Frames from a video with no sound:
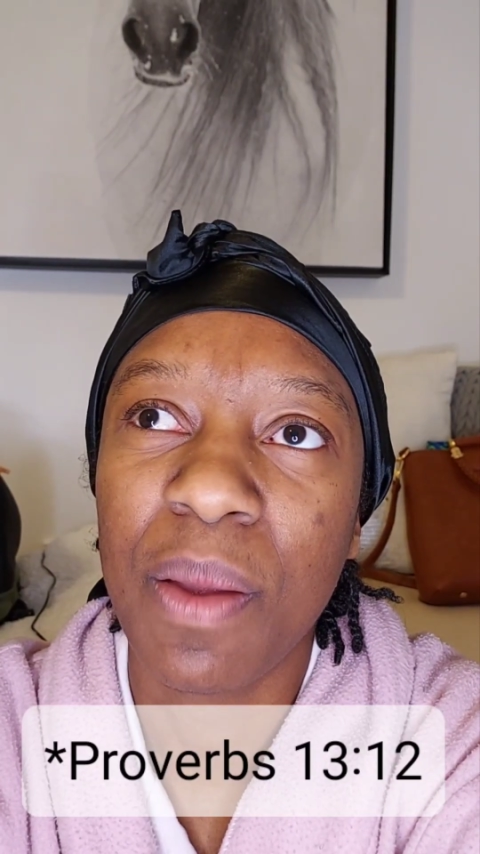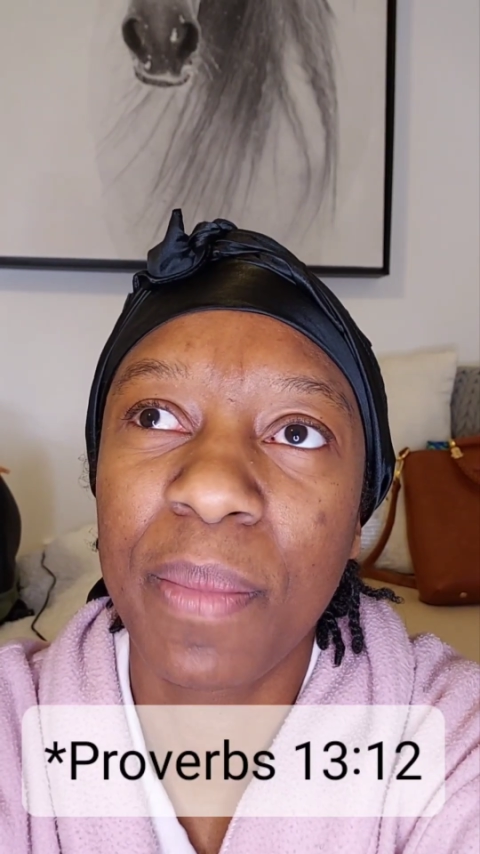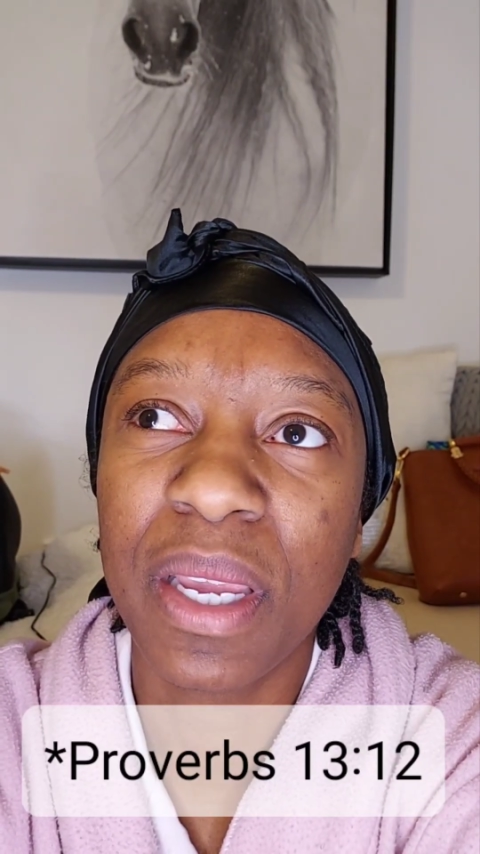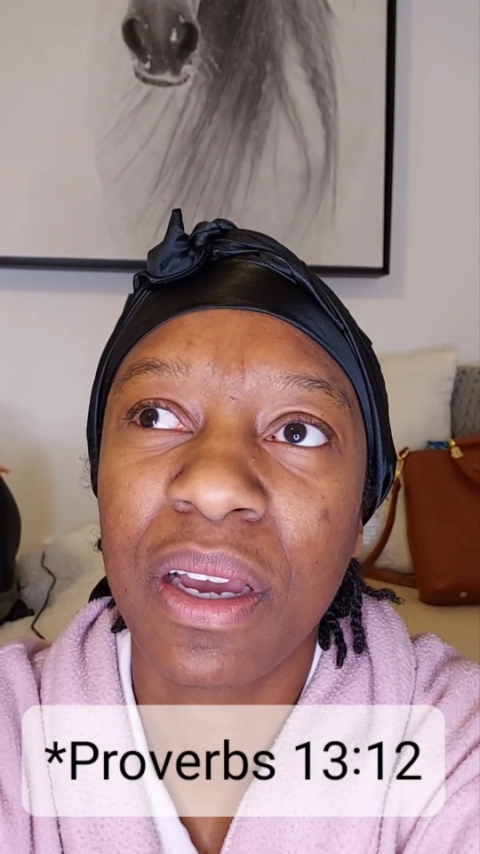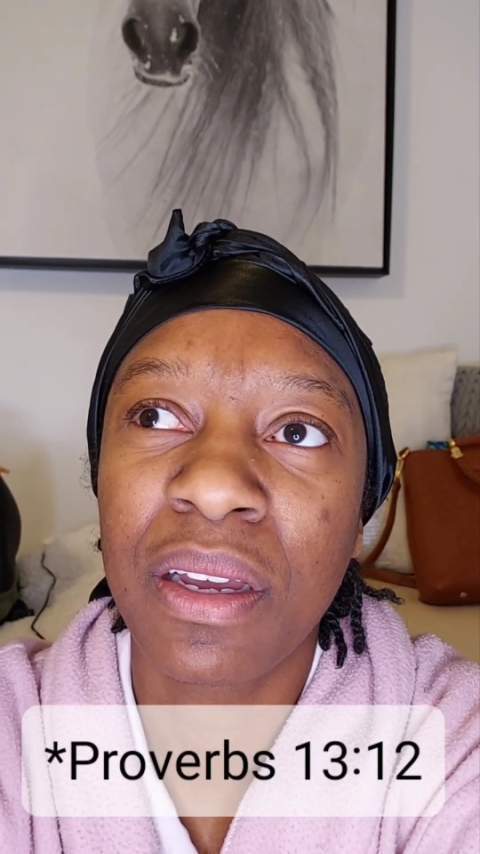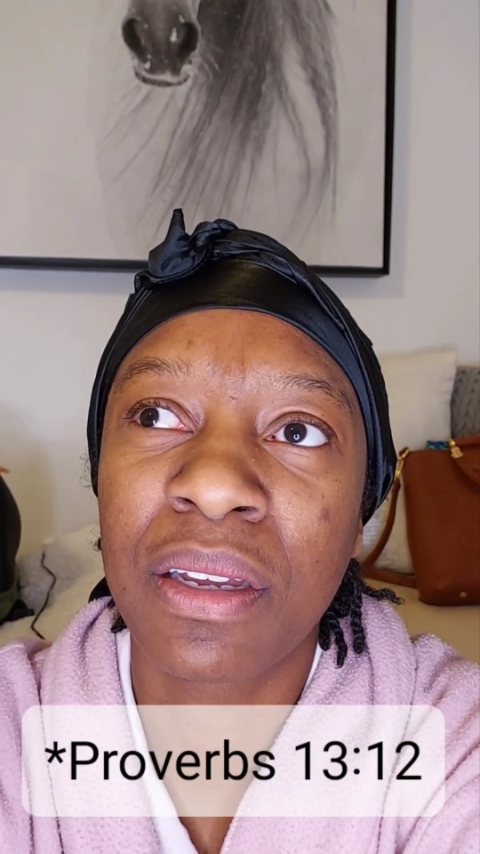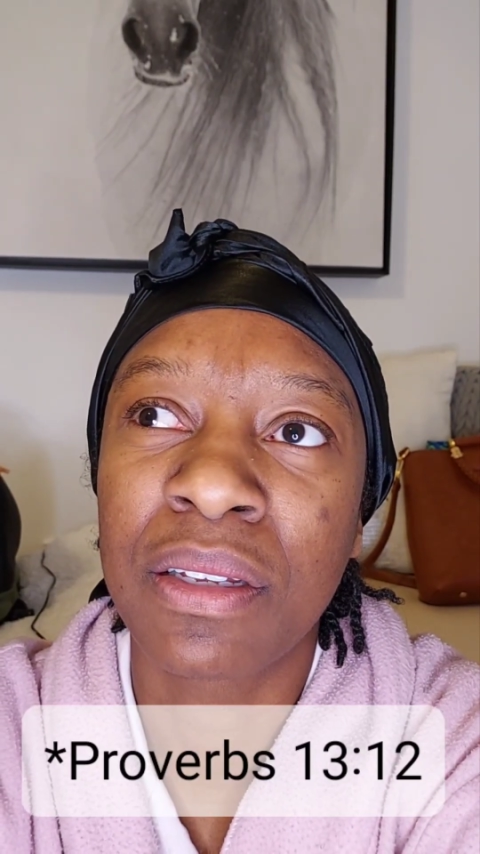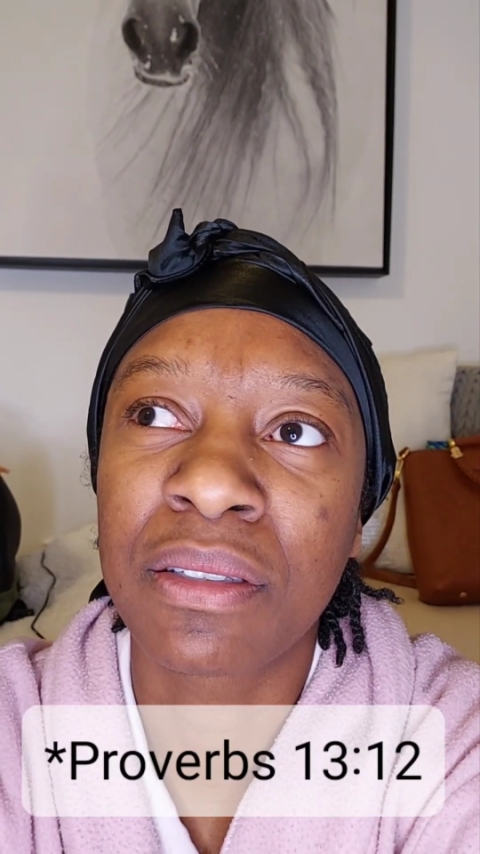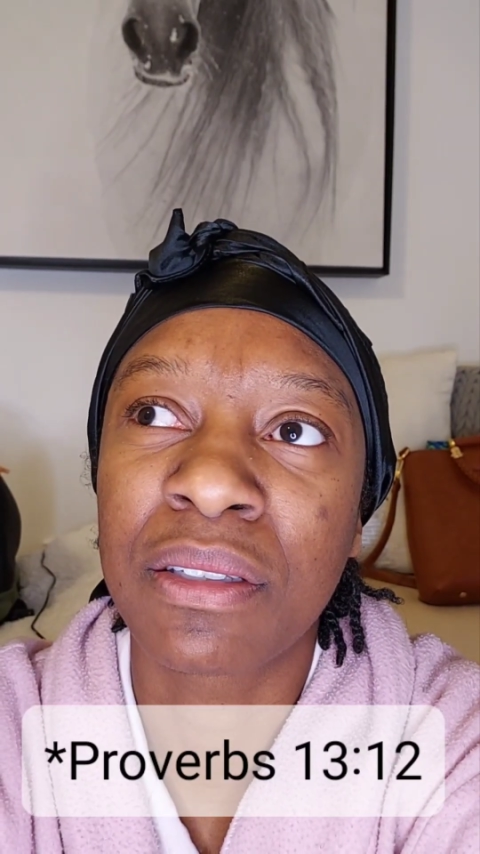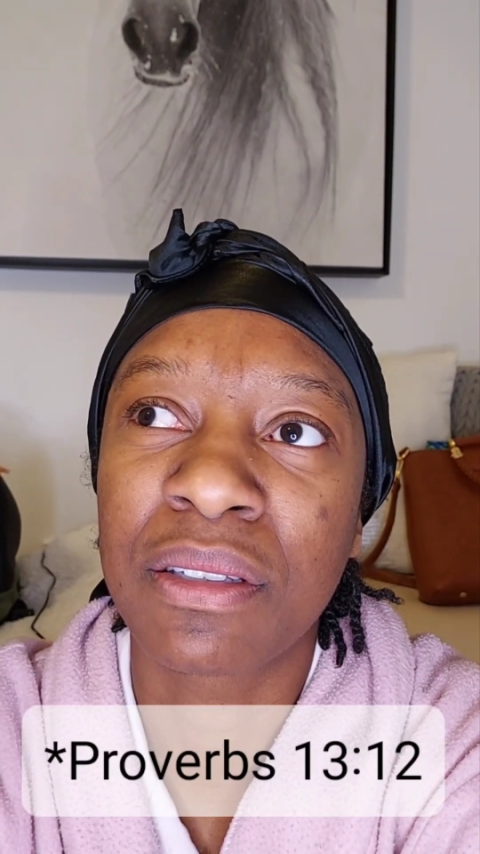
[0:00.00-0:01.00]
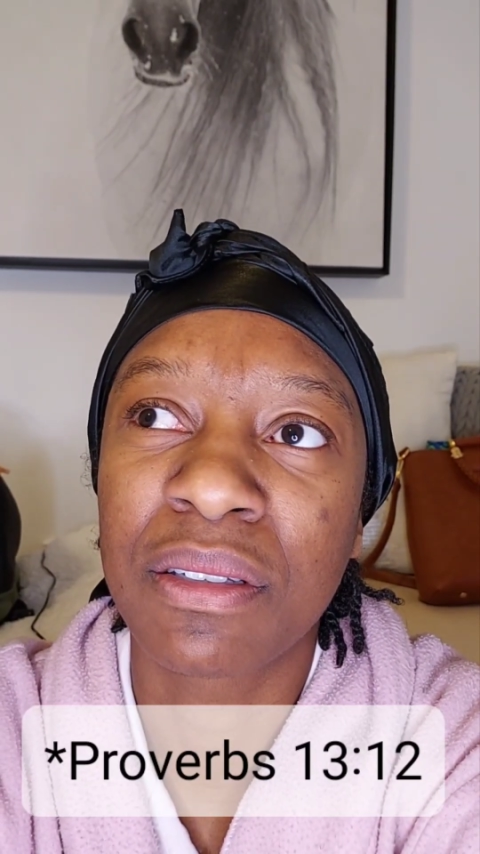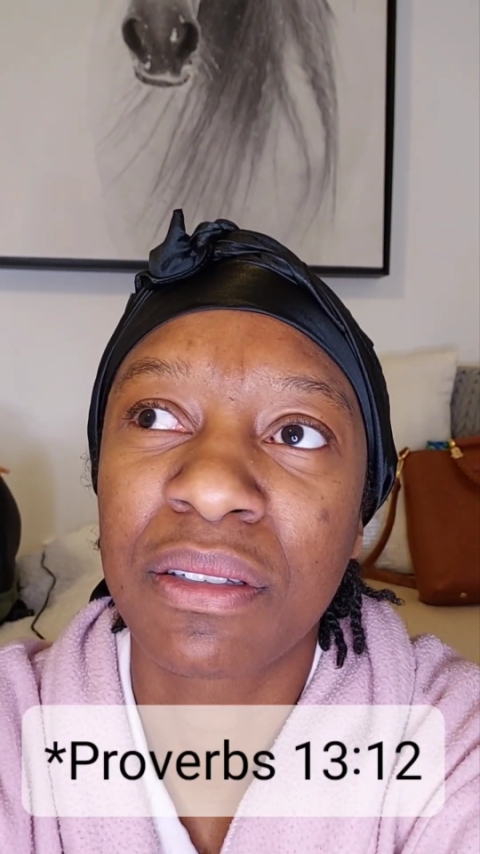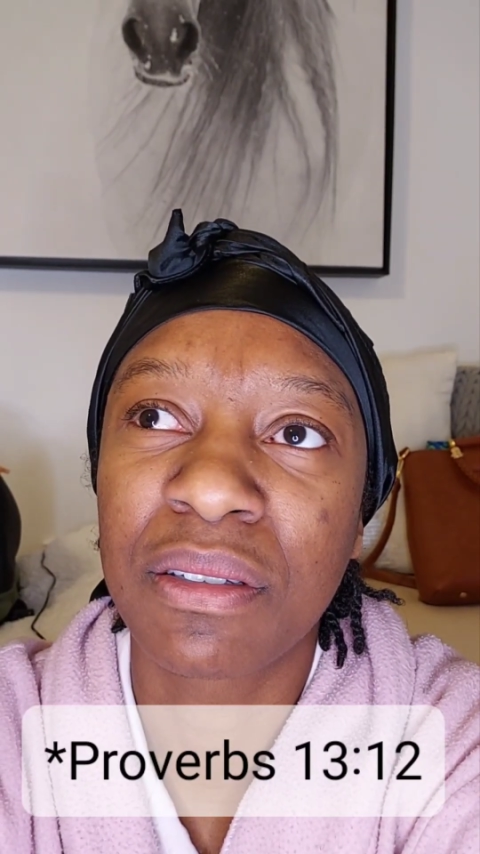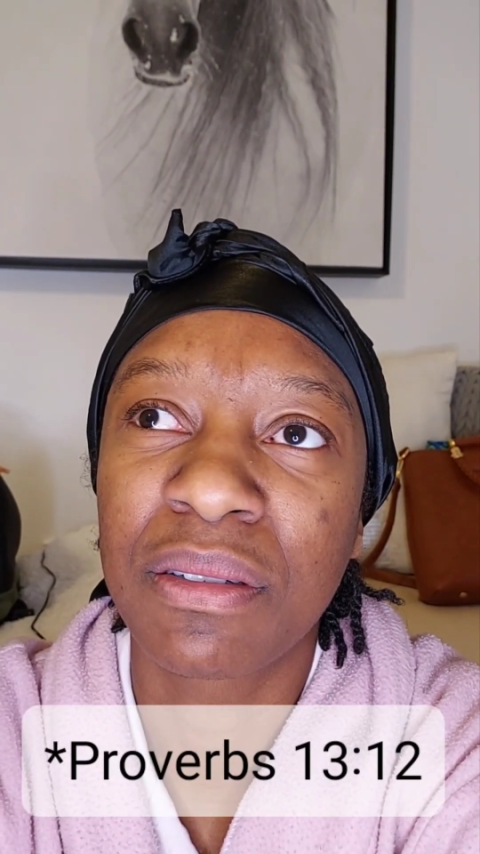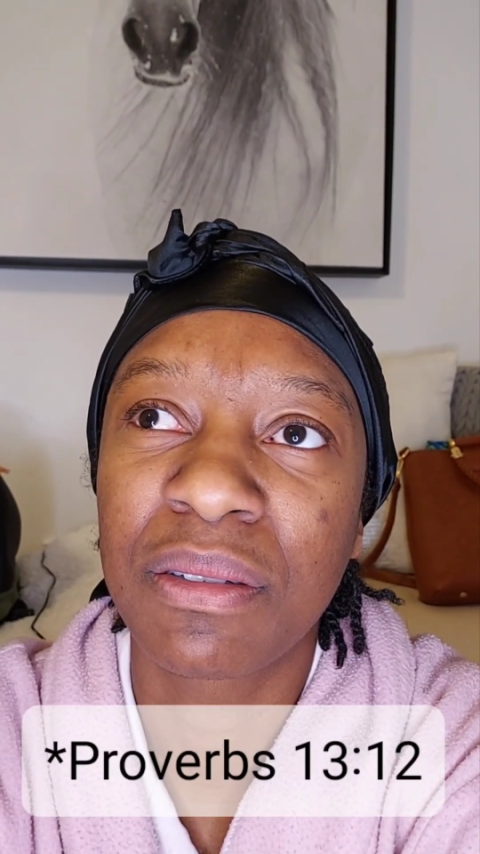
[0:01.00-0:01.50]
Because
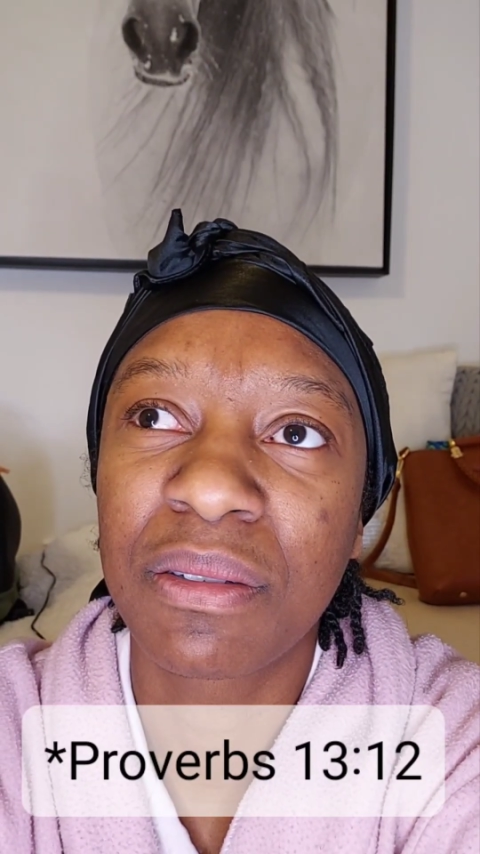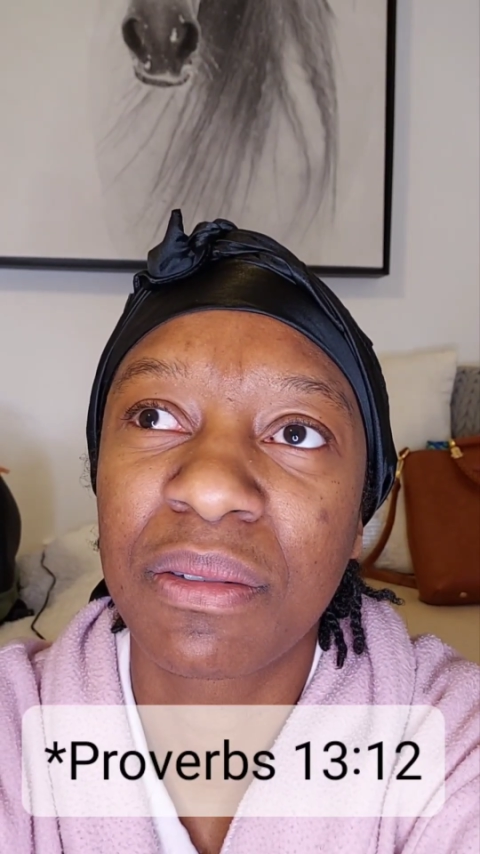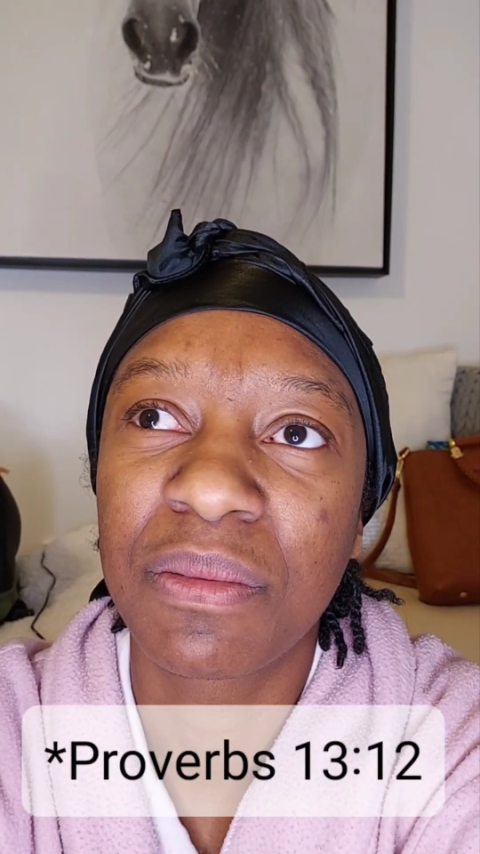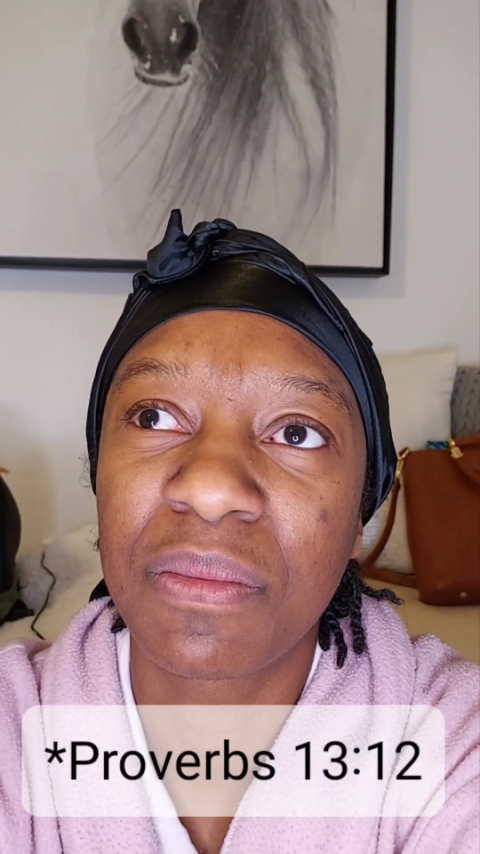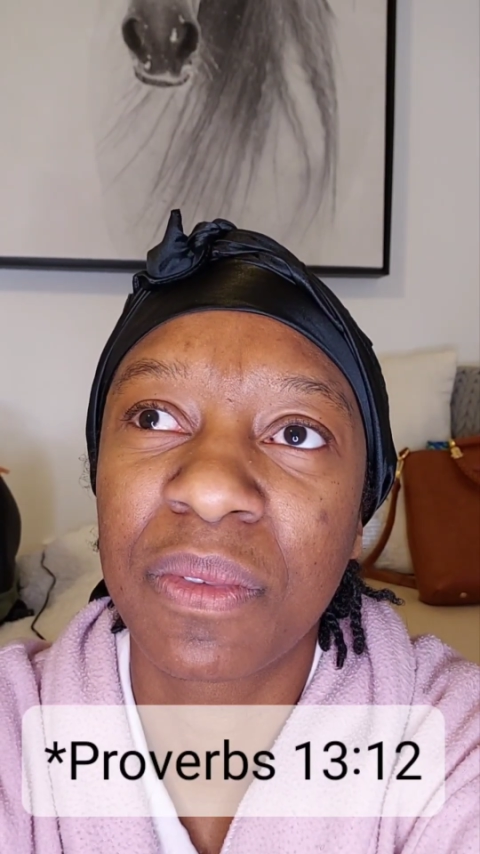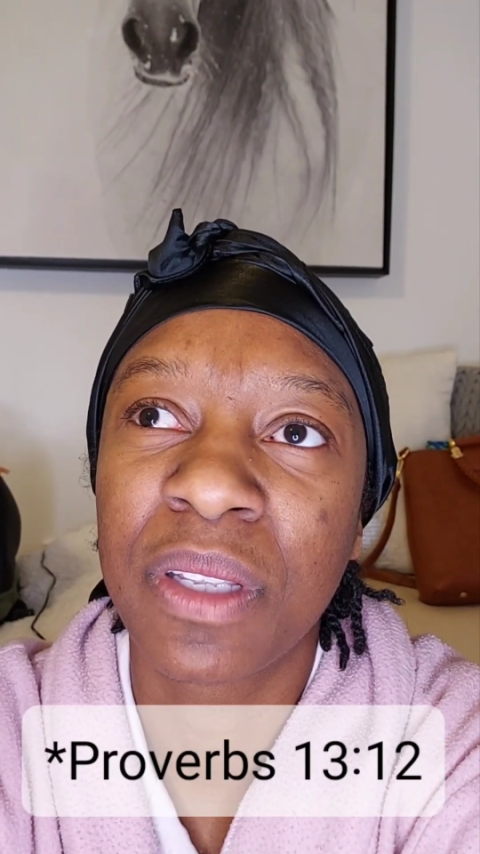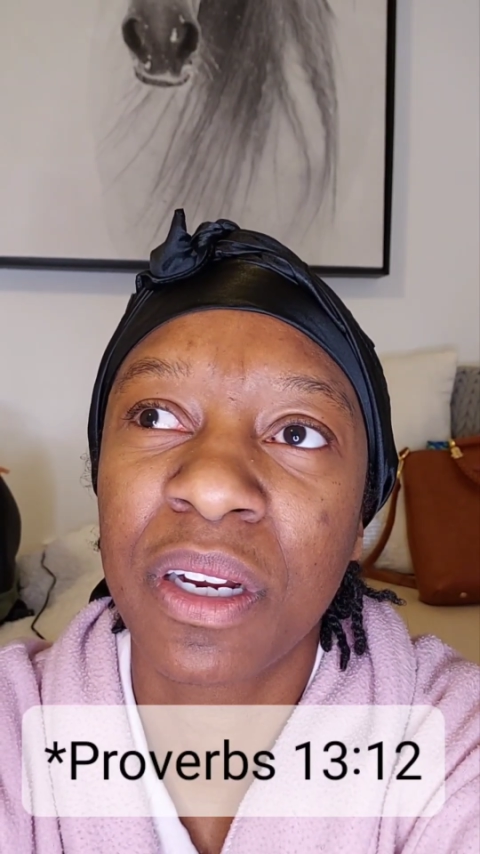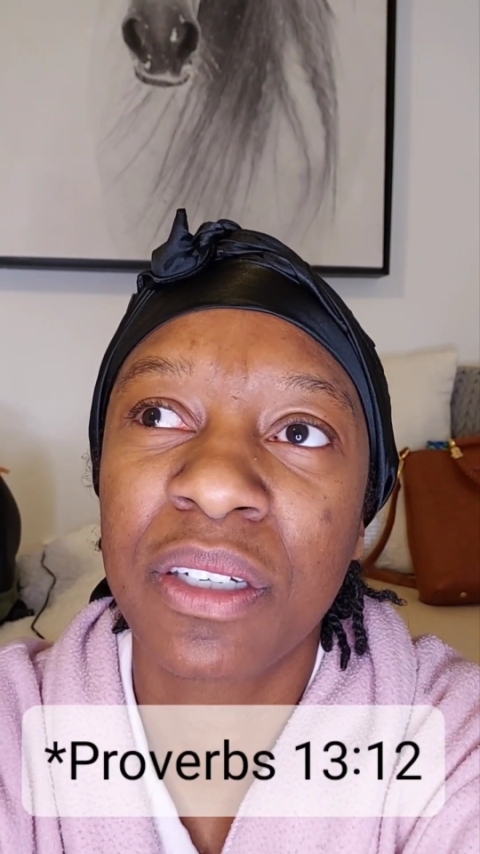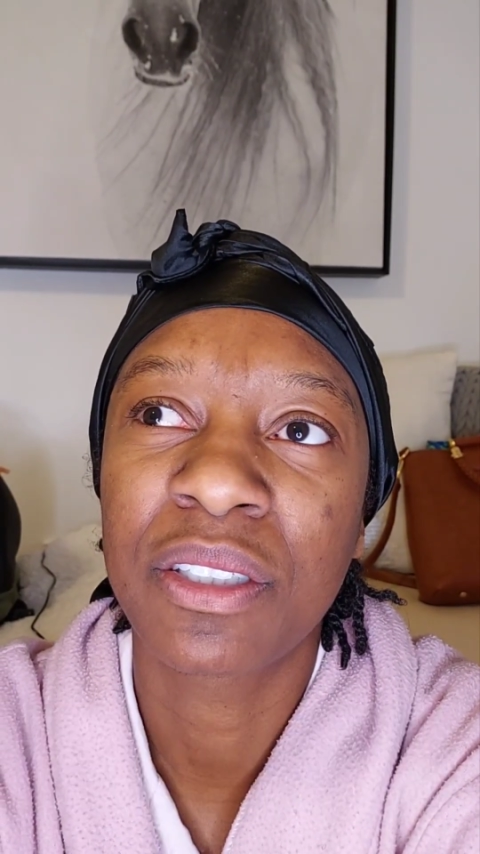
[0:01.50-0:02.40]
there